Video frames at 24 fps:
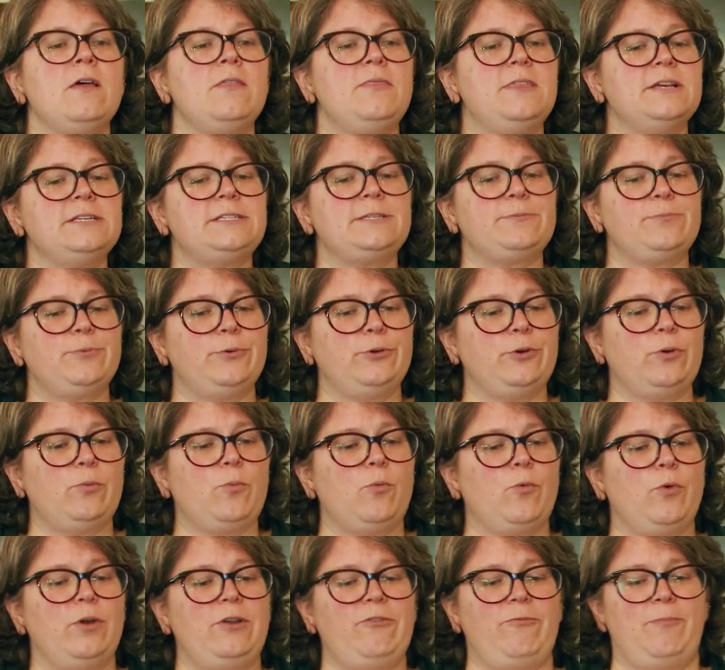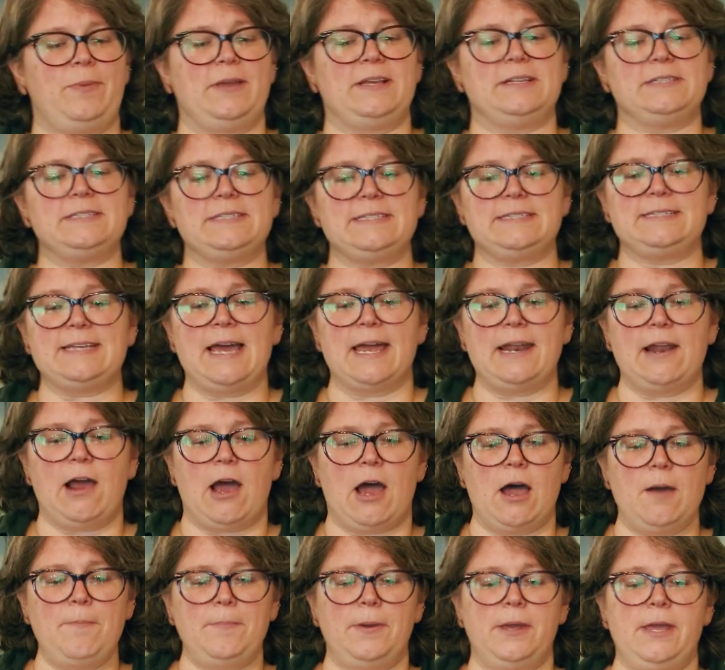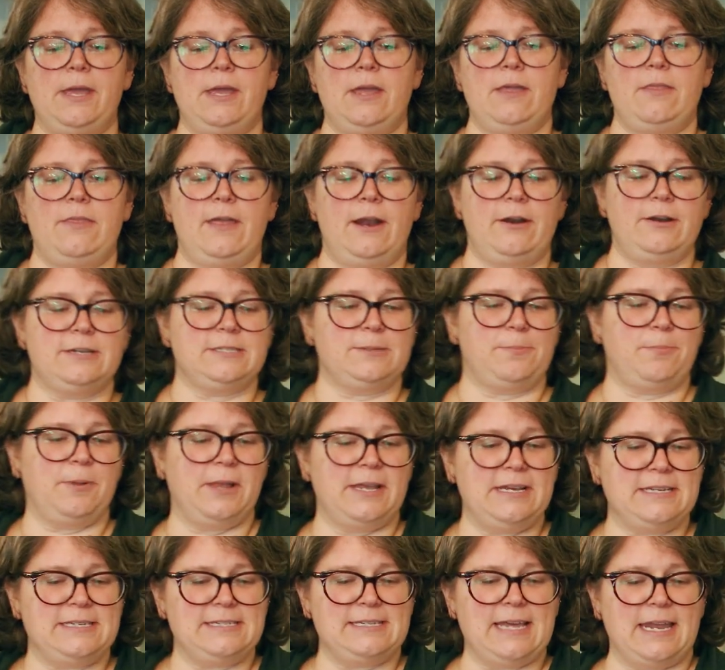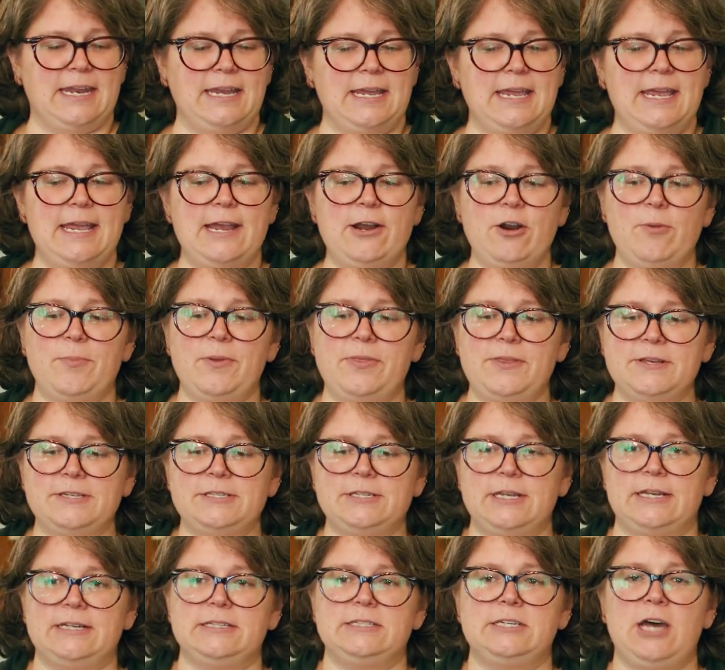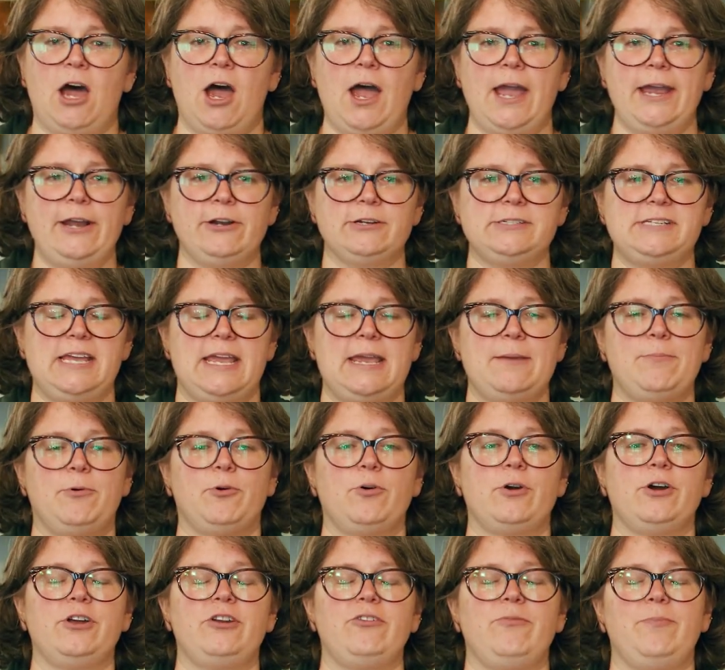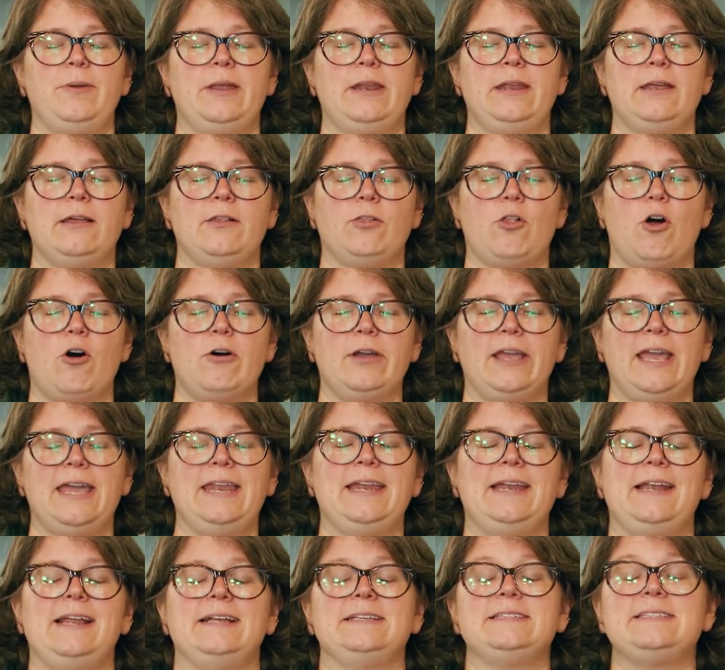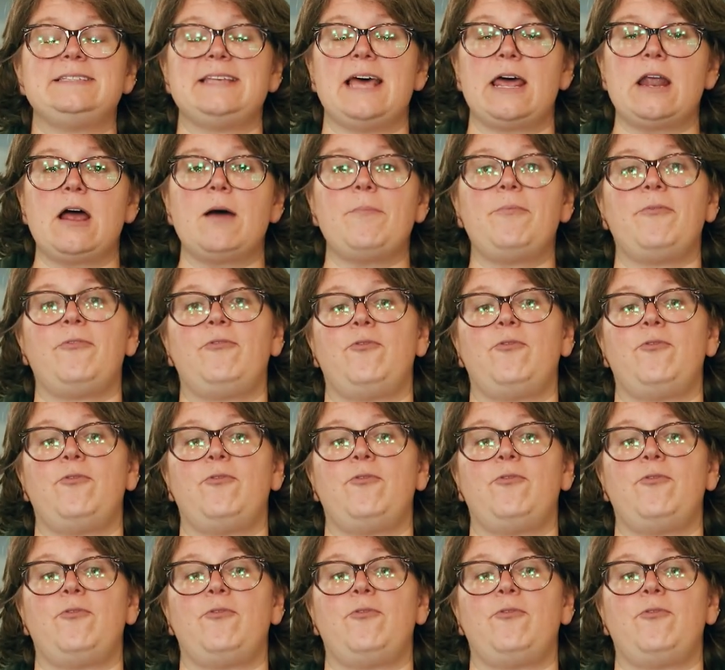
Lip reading: This room would have been set up. There is a place setting here, but this entire table could have been elongated and set up